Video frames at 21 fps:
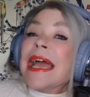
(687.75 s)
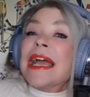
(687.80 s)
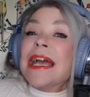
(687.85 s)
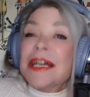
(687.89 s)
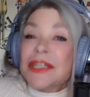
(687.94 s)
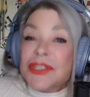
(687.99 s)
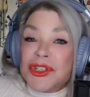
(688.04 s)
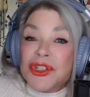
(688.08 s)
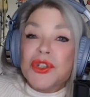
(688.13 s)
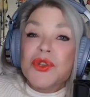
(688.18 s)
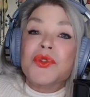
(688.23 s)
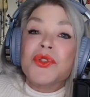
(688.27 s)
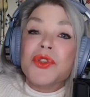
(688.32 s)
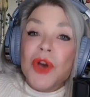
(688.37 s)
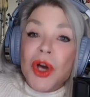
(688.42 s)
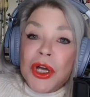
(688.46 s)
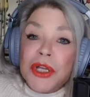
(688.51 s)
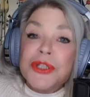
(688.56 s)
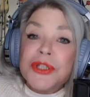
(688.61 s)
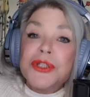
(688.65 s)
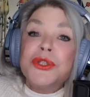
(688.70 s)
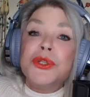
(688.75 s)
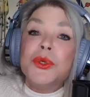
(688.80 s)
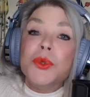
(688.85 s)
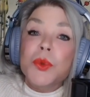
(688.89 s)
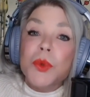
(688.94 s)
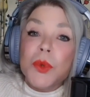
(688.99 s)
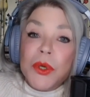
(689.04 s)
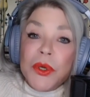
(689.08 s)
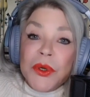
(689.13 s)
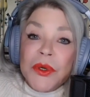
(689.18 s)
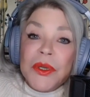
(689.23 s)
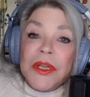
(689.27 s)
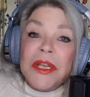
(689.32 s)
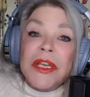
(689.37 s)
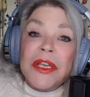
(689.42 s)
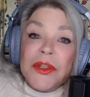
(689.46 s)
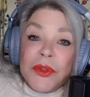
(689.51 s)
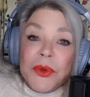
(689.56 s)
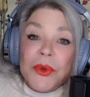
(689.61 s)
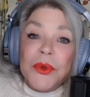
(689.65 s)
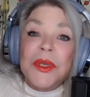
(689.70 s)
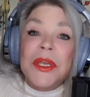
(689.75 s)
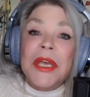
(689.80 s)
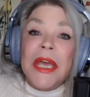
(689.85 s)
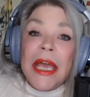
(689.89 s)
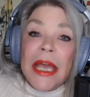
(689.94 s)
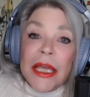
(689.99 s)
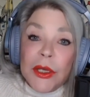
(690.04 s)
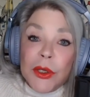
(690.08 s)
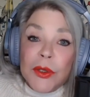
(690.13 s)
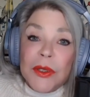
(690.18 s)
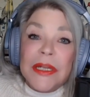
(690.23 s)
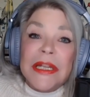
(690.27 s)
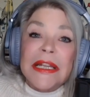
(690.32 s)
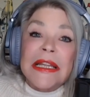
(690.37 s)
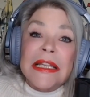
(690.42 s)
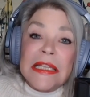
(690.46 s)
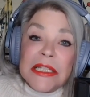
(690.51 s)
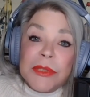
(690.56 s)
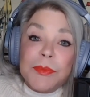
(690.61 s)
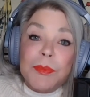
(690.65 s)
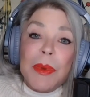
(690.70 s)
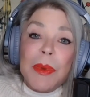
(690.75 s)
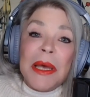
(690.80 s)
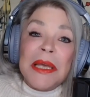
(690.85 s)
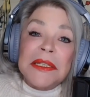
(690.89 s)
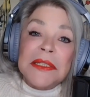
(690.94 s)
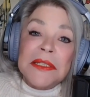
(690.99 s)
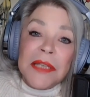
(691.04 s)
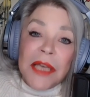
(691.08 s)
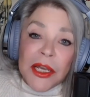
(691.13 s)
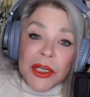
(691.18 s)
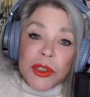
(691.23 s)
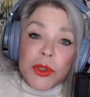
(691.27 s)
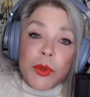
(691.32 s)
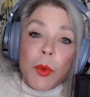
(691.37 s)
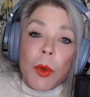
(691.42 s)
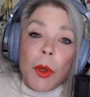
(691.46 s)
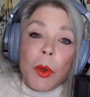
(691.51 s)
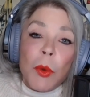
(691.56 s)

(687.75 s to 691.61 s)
Because you thought you were either gay or at least bisexual,